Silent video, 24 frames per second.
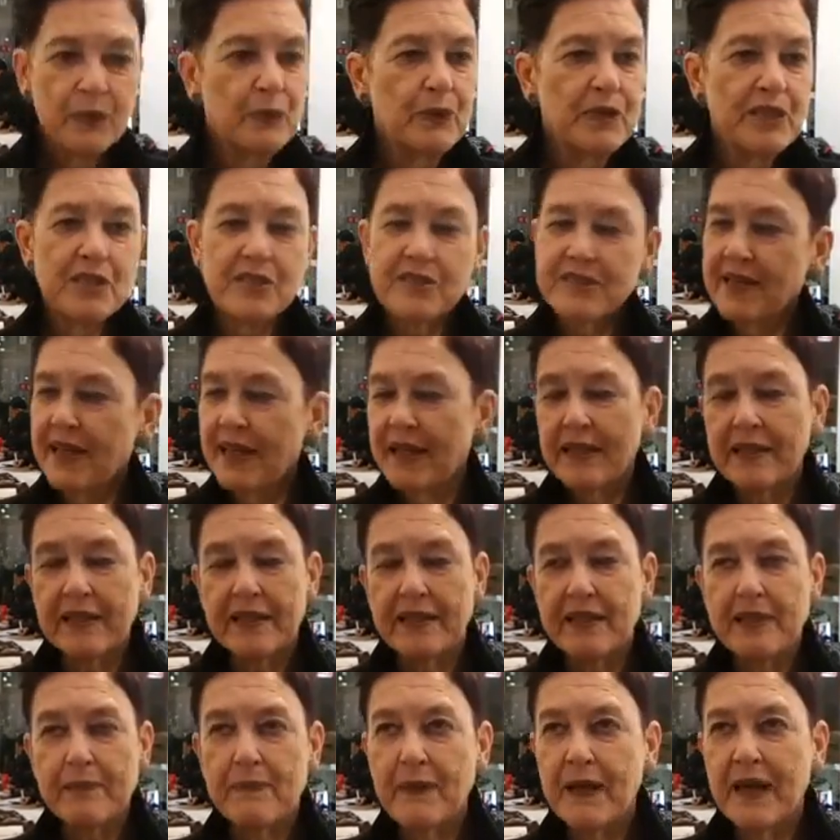we just can't
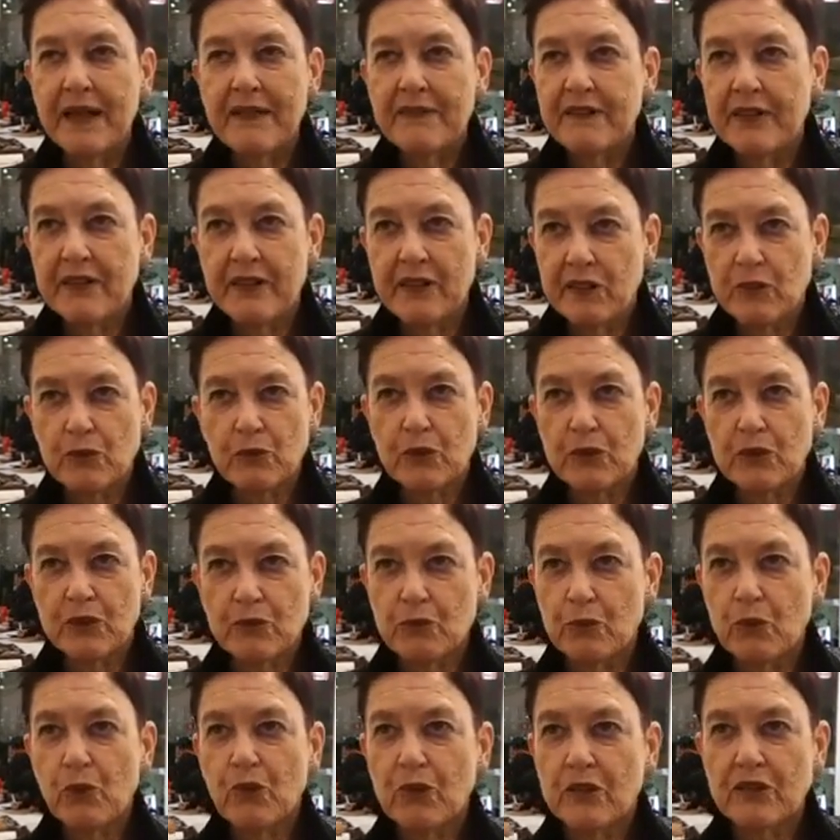keep having these world
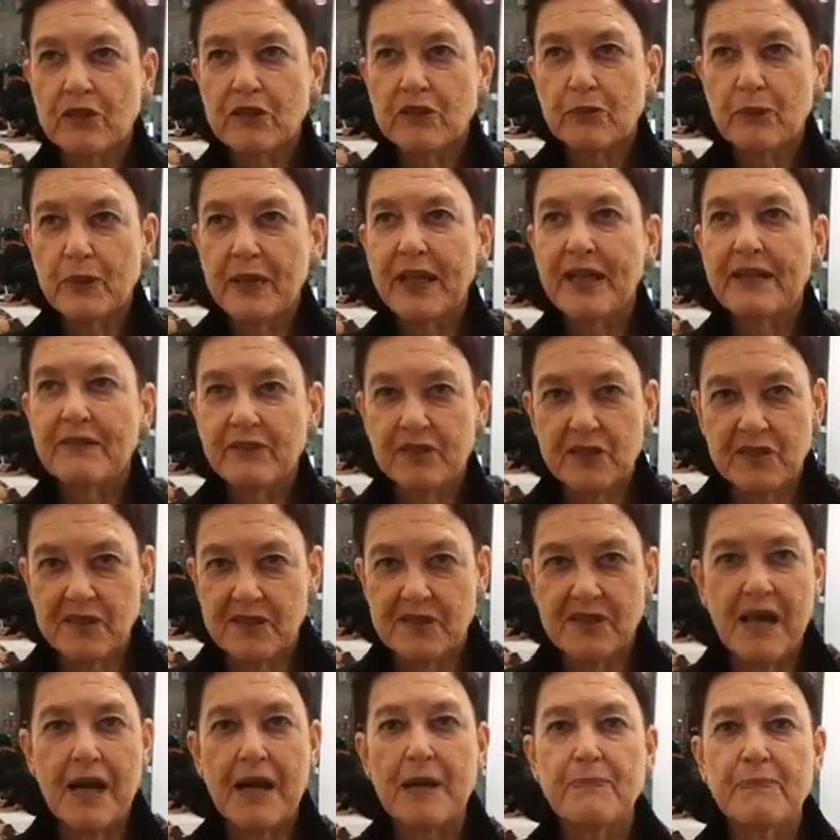wars. We have to
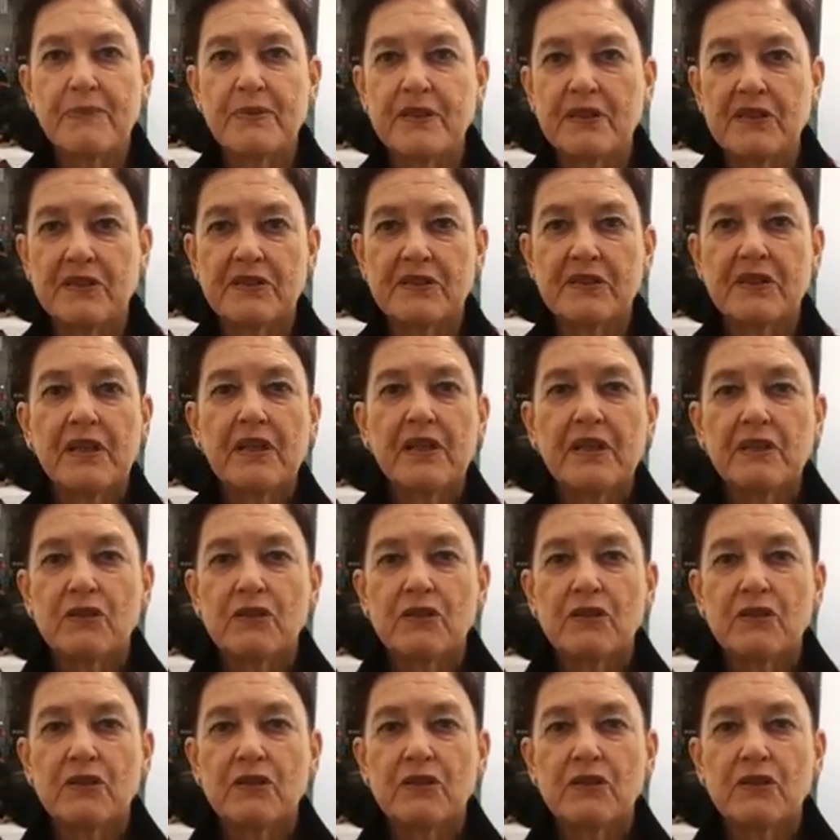stop this.